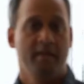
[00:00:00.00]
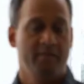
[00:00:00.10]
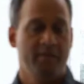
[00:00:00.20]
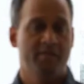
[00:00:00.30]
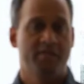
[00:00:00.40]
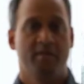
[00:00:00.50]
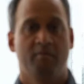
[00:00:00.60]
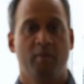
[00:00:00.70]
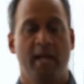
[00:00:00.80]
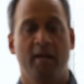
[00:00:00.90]
in this
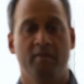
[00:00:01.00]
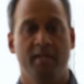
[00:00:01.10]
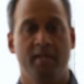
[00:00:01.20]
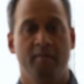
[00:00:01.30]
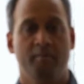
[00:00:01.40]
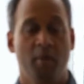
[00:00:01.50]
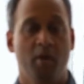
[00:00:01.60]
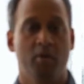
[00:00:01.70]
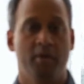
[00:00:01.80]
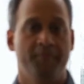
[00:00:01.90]
reality
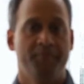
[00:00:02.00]
mode.